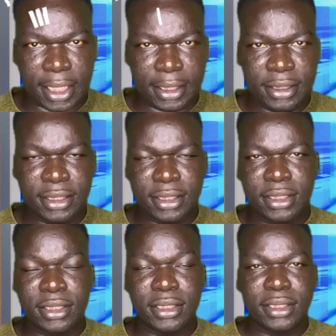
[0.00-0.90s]
year.
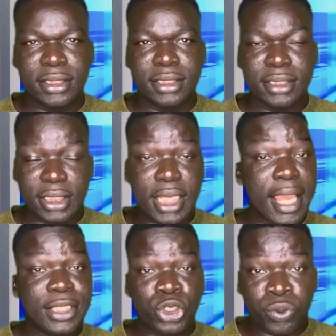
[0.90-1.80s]
The
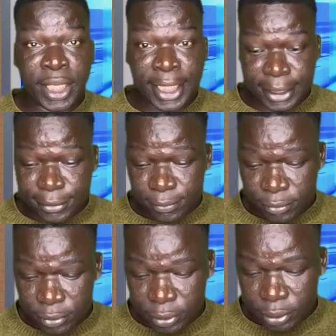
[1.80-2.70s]
guy is swearing
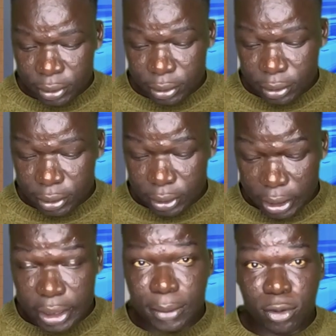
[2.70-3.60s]
in
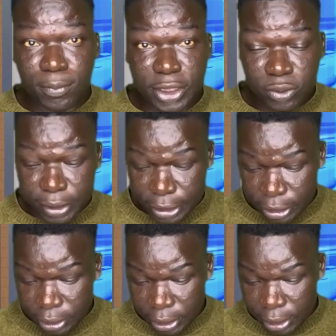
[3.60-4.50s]
the name of
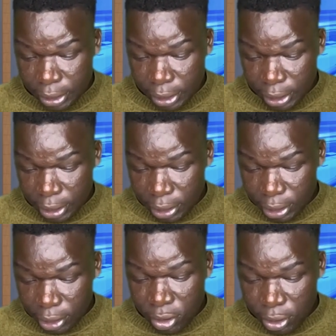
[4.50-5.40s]
Bachwizi's
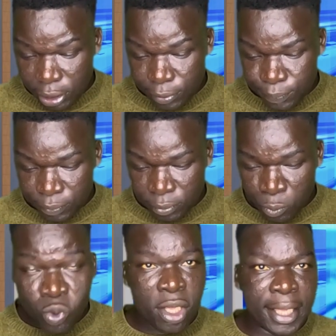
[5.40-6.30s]
God.
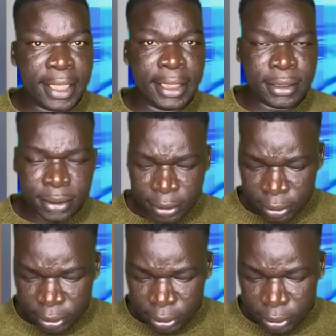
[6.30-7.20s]
And then,
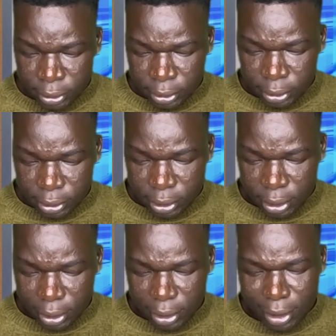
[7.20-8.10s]

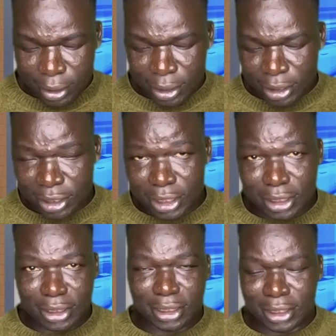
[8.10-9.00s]
I think
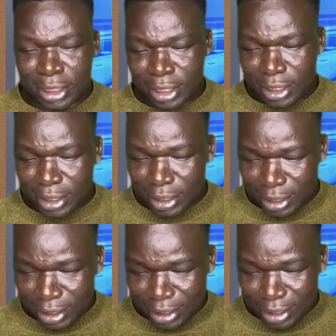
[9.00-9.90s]

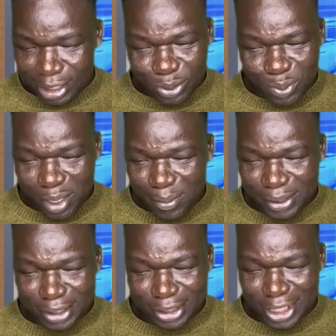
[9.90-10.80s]
he grew up
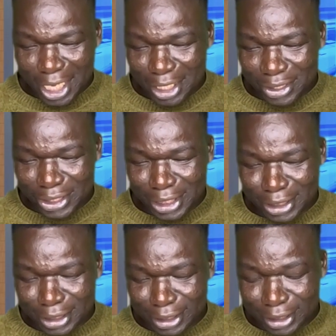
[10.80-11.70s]
as a child
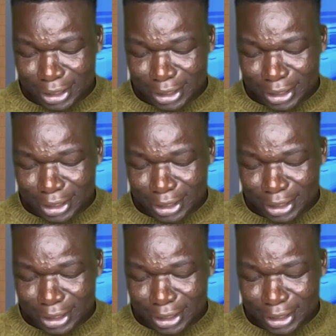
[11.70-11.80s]
reading